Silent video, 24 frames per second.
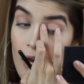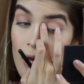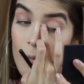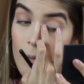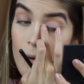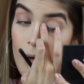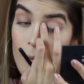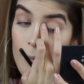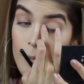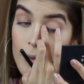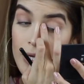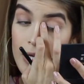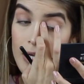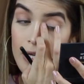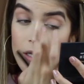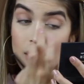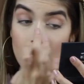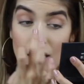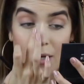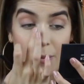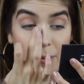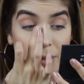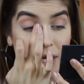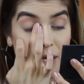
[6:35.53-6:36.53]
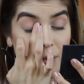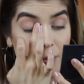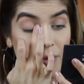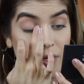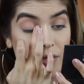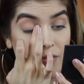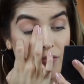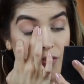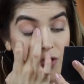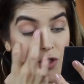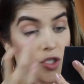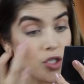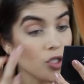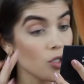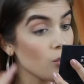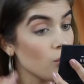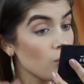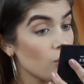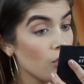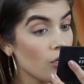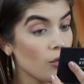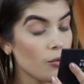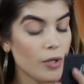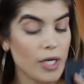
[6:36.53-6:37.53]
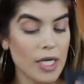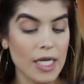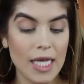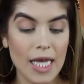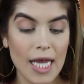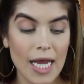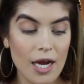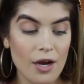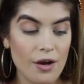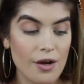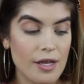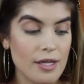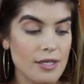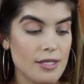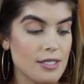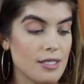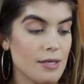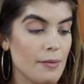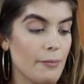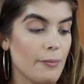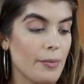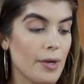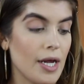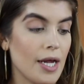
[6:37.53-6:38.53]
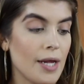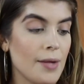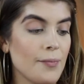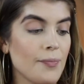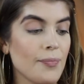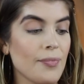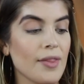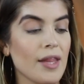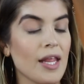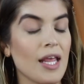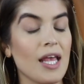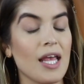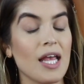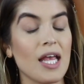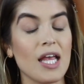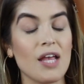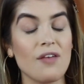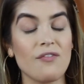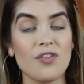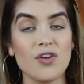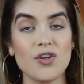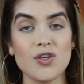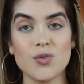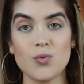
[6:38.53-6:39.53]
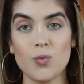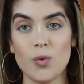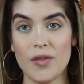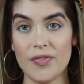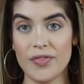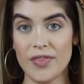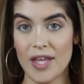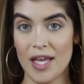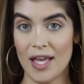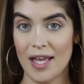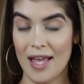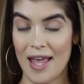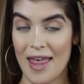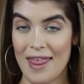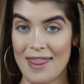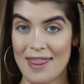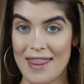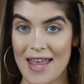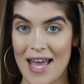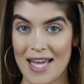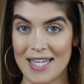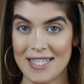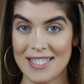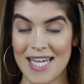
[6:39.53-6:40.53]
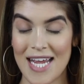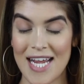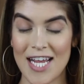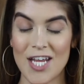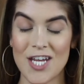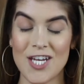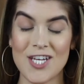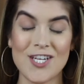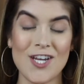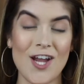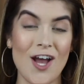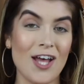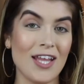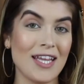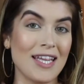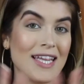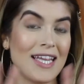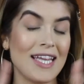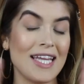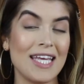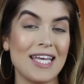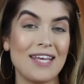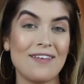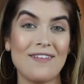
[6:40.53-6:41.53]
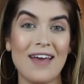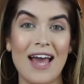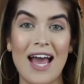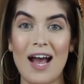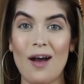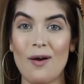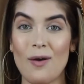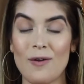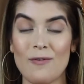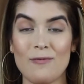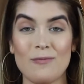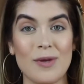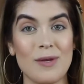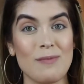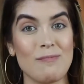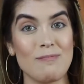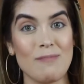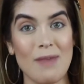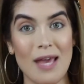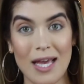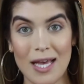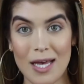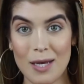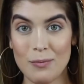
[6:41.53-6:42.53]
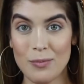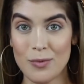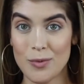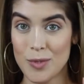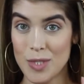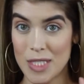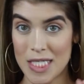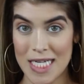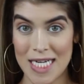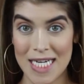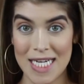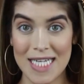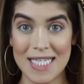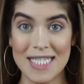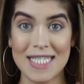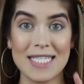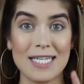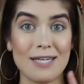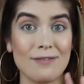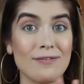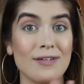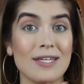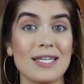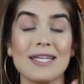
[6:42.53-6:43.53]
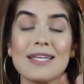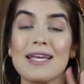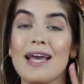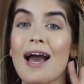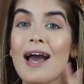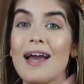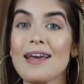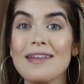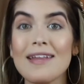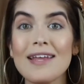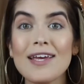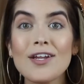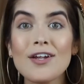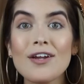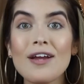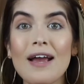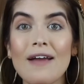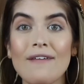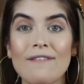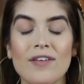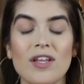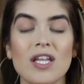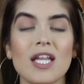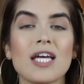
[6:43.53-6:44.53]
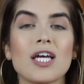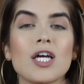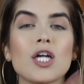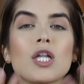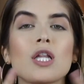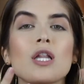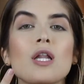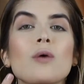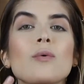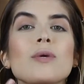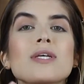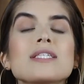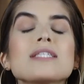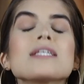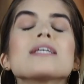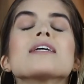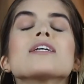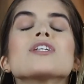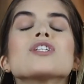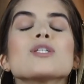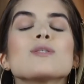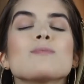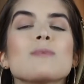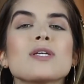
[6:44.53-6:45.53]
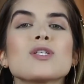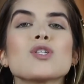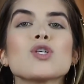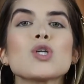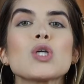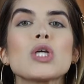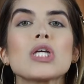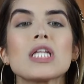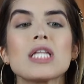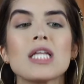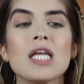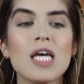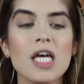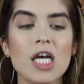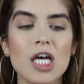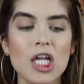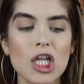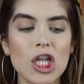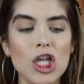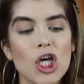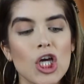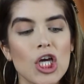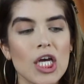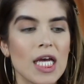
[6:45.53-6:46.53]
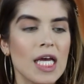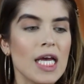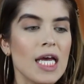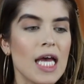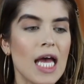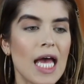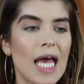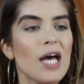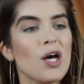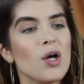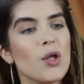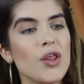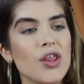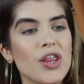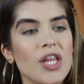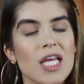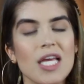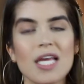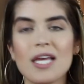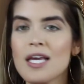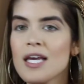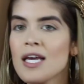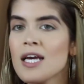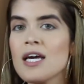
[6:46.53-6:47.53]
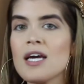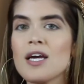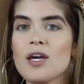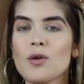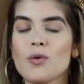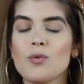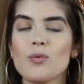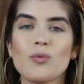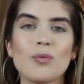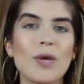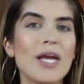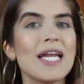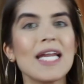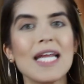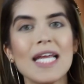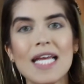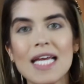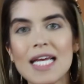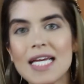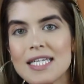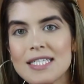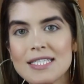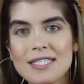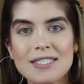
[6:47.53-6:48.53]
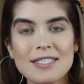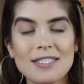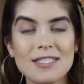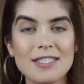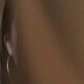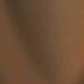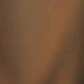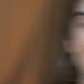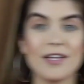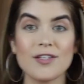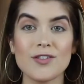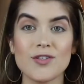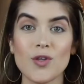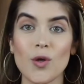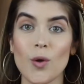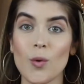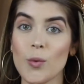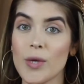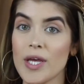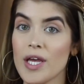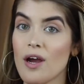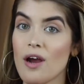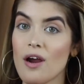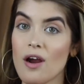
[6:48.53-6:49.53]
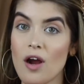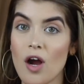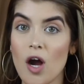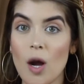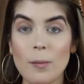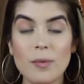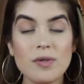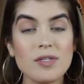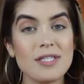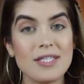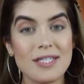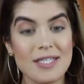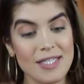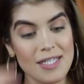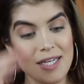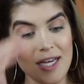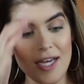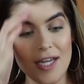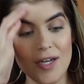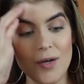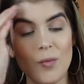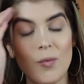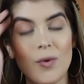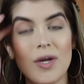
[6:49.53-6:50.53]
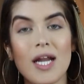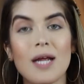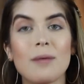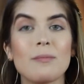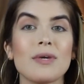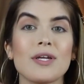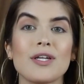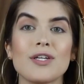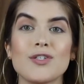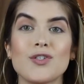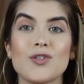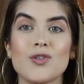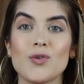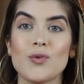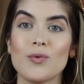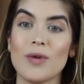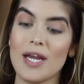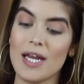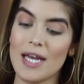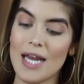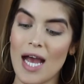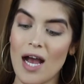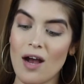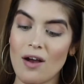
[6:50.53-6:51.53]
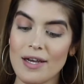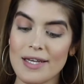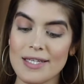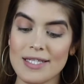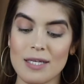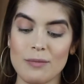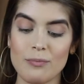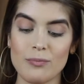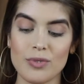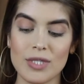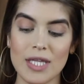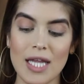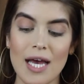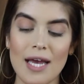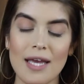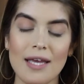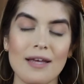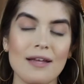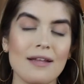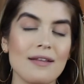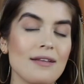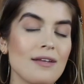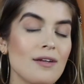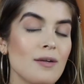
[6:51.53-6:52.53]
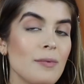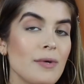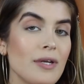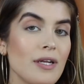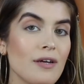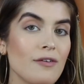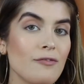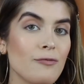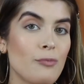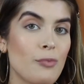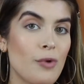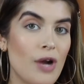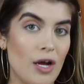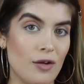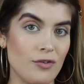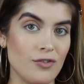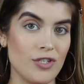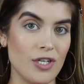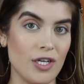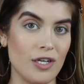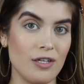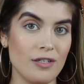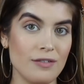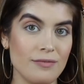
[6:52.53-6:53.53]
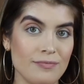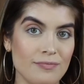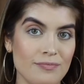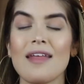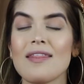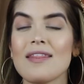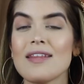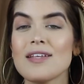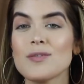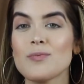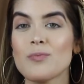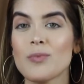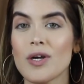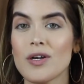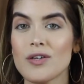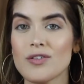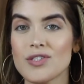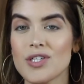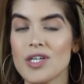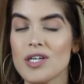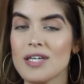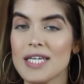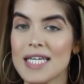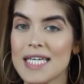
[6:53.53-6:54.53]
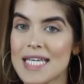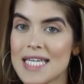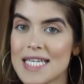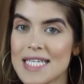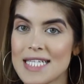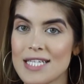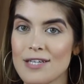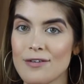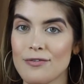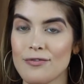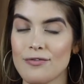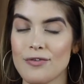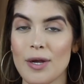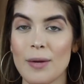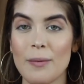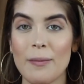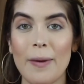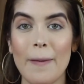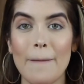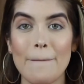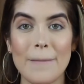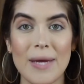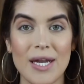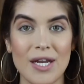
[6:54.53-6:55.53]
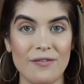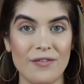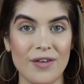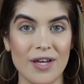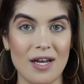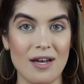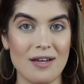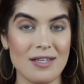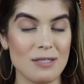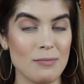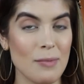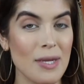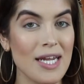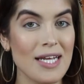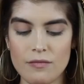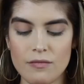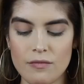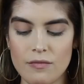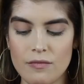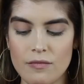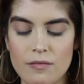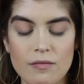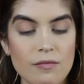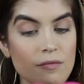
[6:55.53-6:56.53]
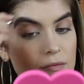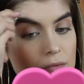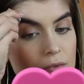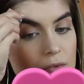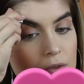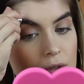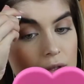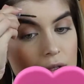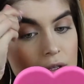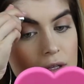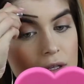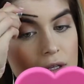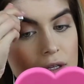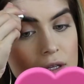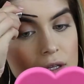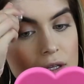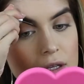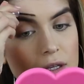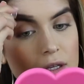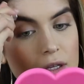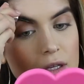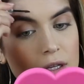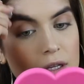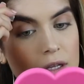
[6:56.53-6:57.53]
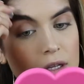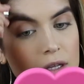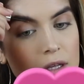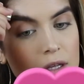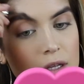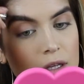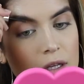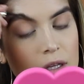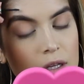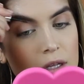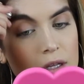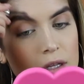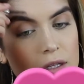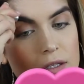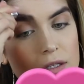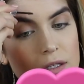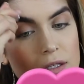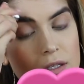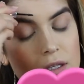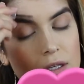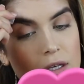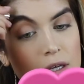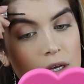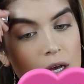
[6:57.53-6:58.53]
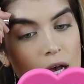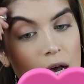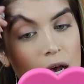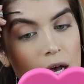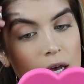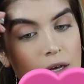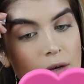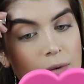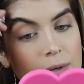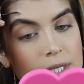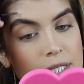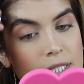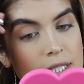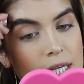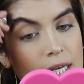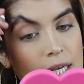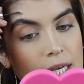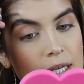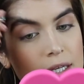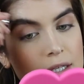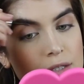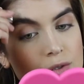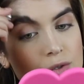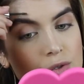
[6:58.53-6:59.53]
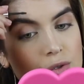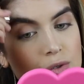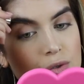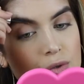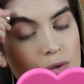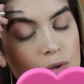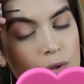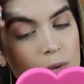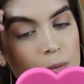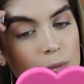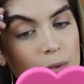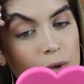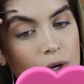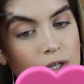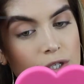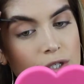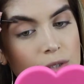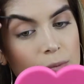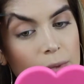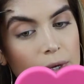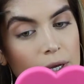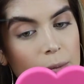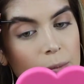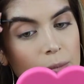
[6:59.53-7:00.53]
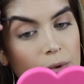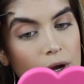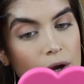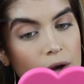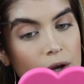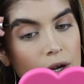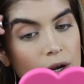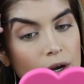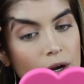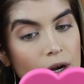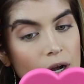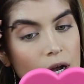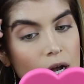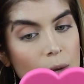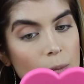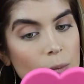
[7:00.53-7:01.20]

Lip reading: about putting a lot of makeup on for school or running errands, but if there's one thing that I cannot leave out of my makeup routine, it's definitely highlighter. I feel like glowy skin just makes your skin look healthy, radiant. Okay, so we are almost done. What I'm gonna do right now is apply a little bit of brow gel, and this brow gel is from Benefit Cosmetics. It is Gimme Brow in the shade 3. I always like to brush my brow hair